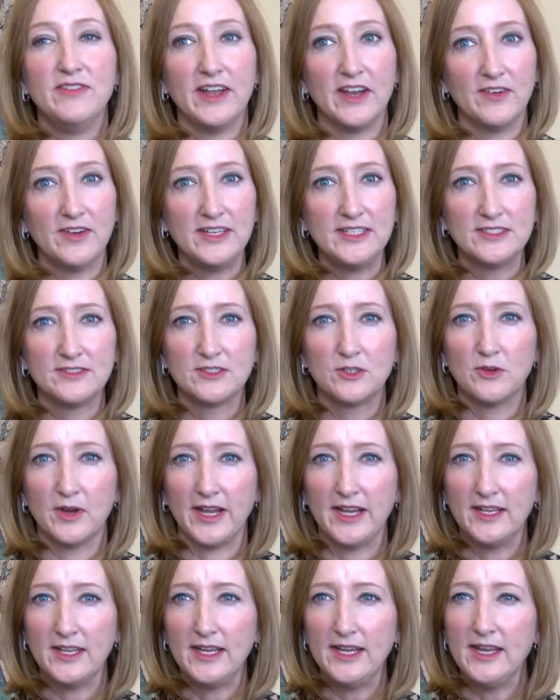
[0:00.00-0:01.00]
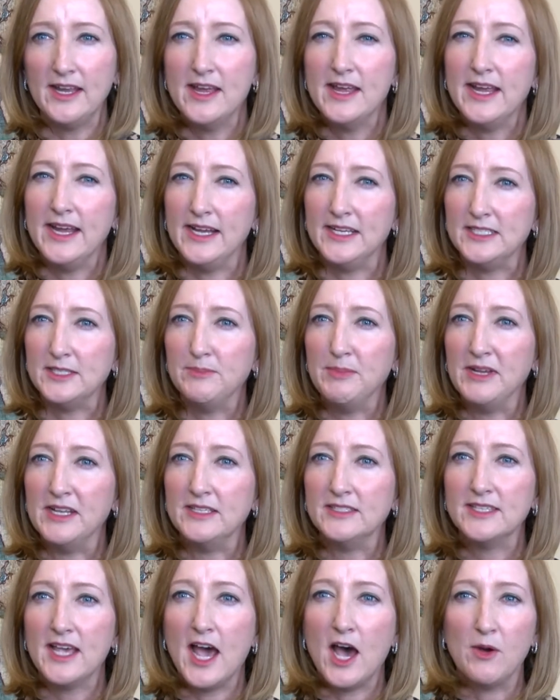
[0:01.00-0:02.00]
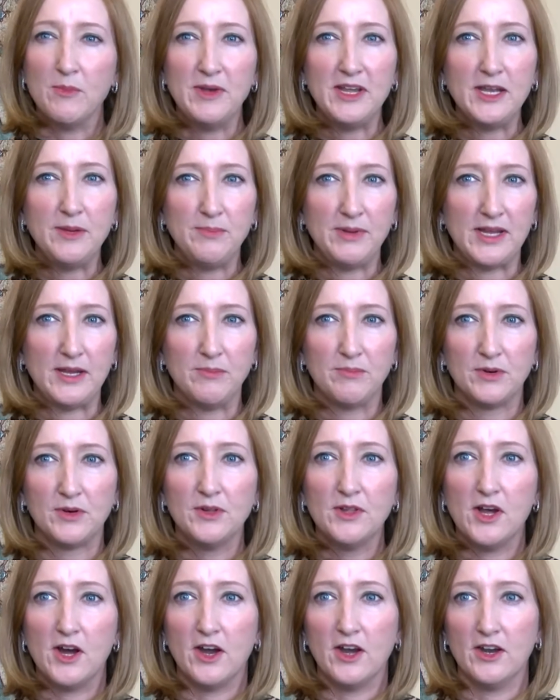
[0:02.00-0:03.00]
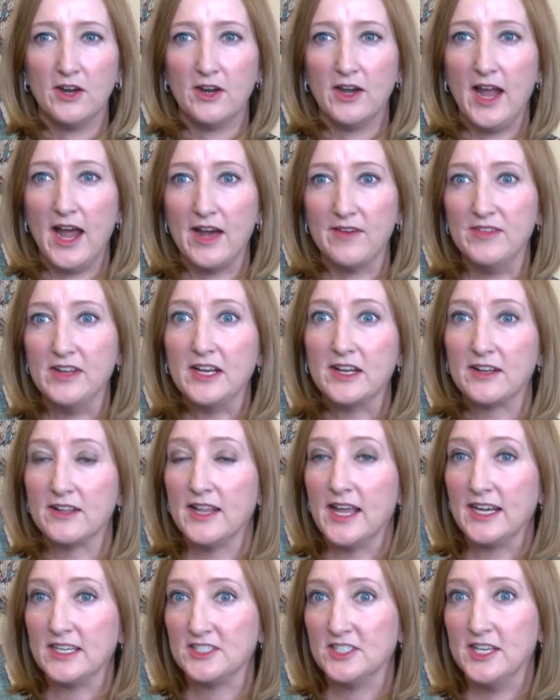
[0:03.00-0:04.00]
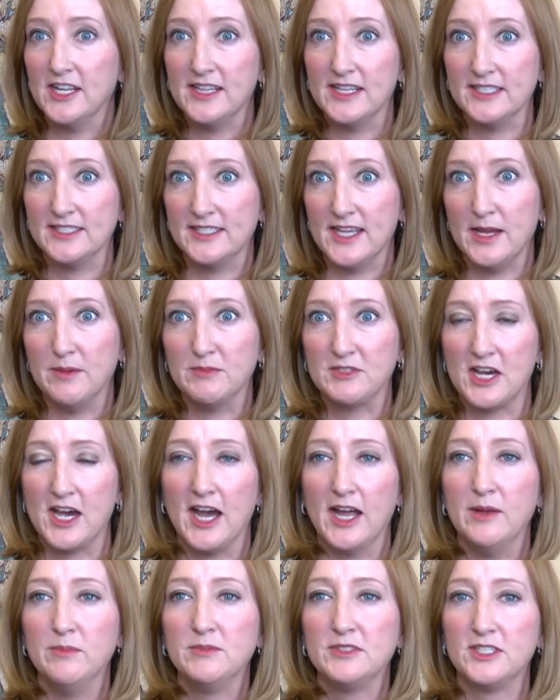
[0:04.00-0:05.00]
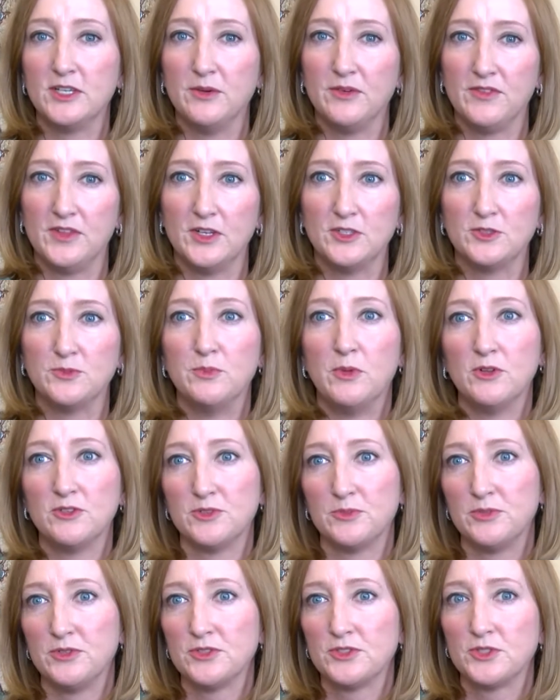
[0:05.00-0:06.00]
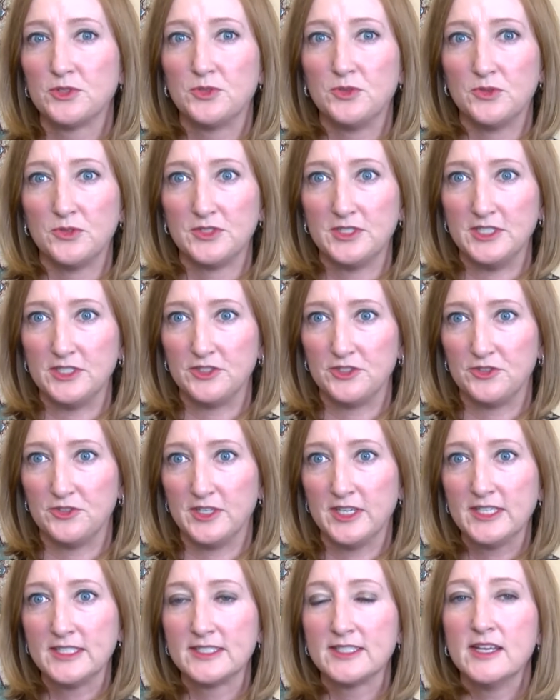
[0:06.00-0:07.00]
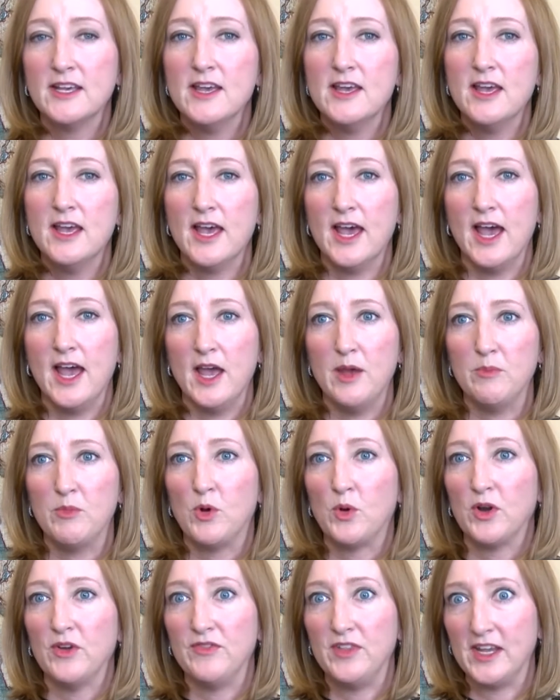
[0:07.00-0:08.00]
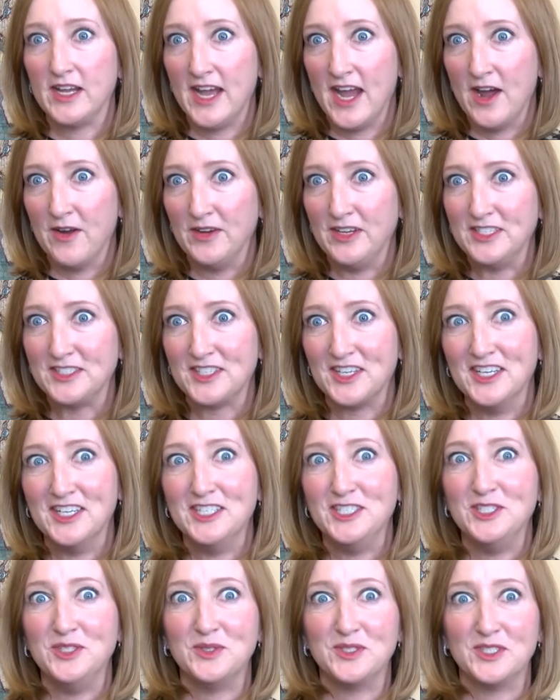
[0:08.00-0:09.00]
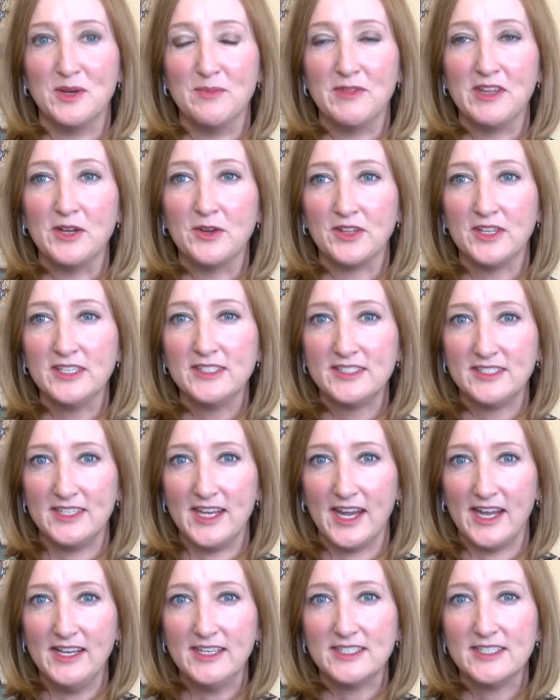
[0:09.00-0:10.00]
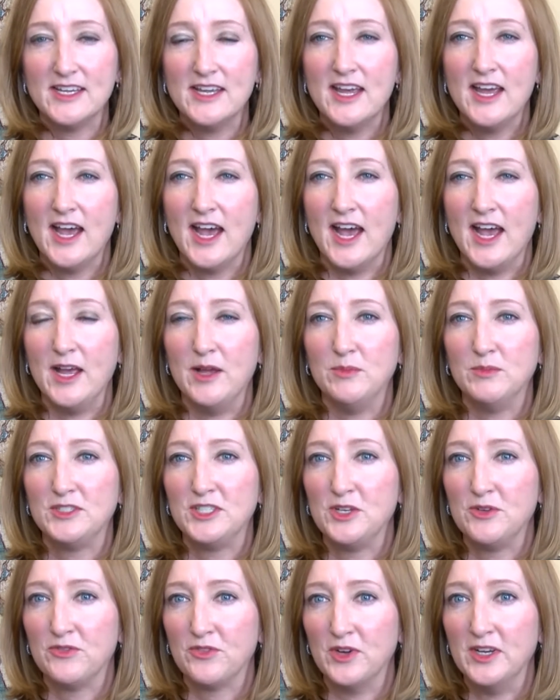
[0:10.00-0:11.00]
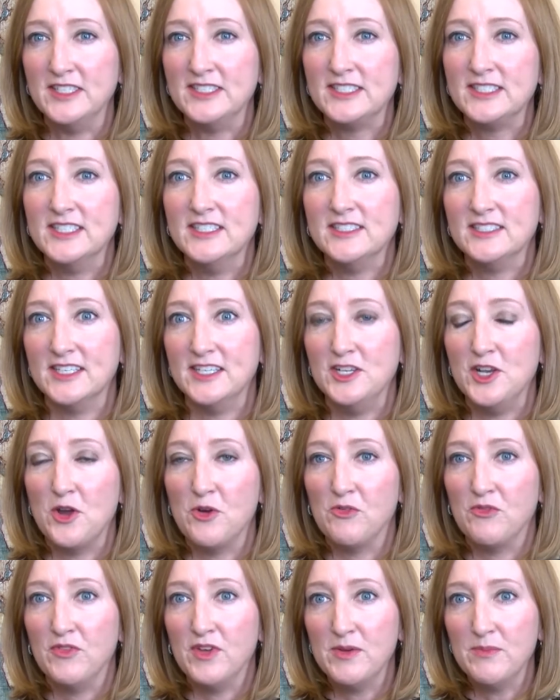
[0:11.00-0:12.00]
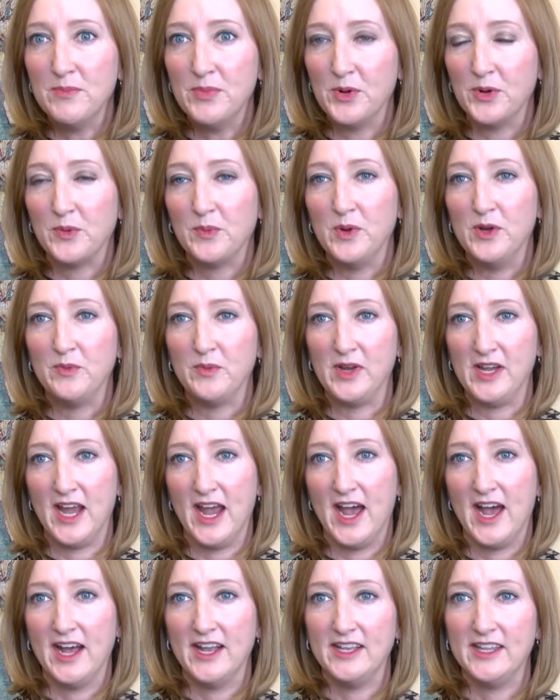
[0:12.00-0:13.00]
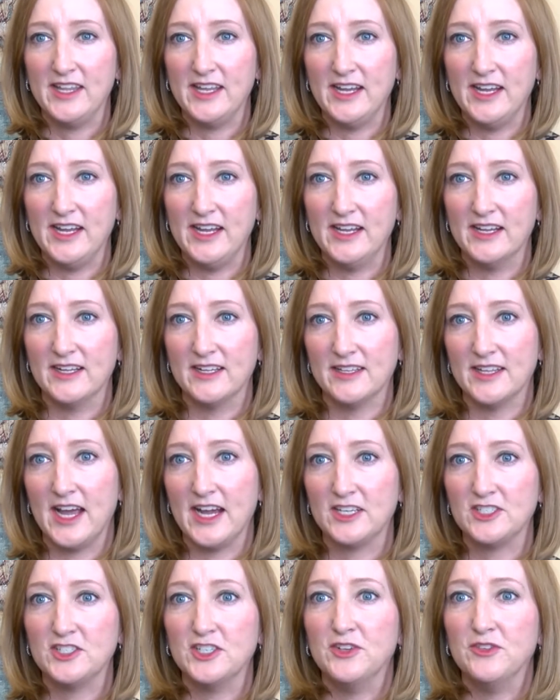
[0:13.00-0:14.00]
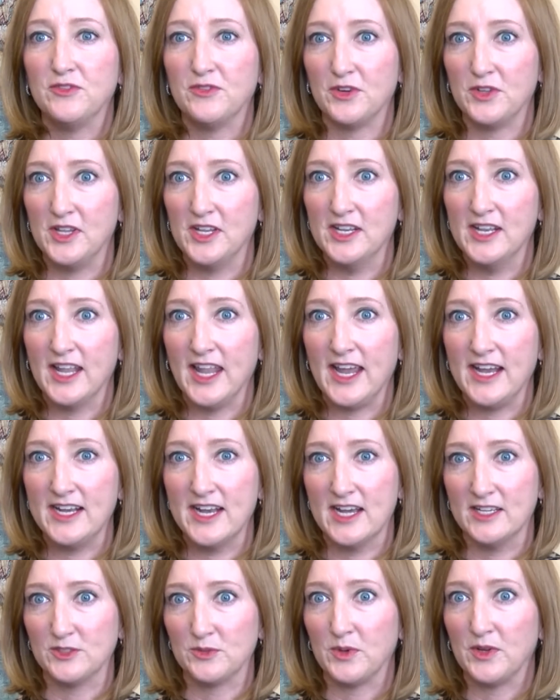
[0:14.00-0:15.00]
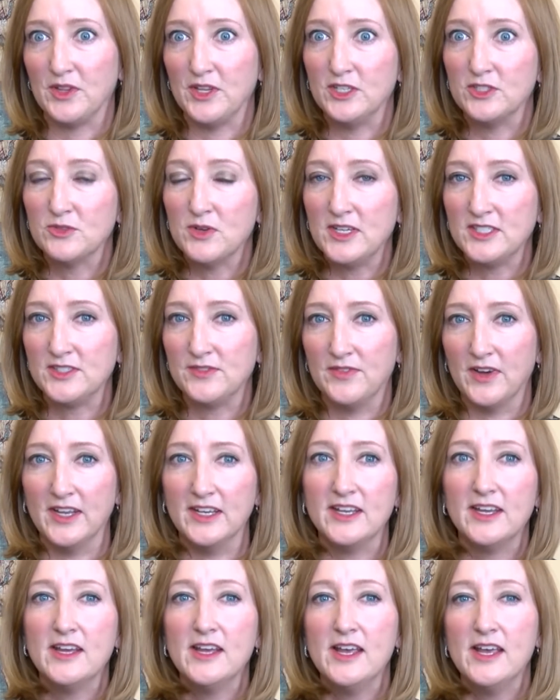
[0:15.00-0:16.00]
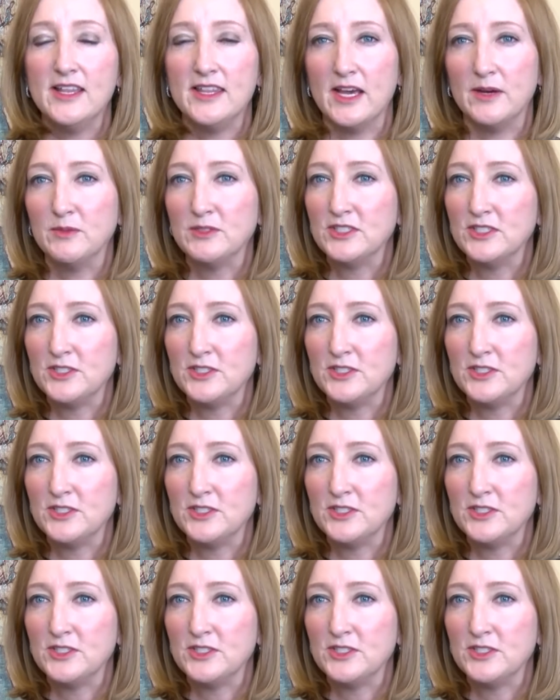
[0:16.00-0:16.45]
varies greatly. It depends how many people are having an election at the same time. So if there's multiple school districts um, or if the county is going to do something or the state. Um, so for instance, in November when we had the election for the Lake Nasworthy Trust Fund, that was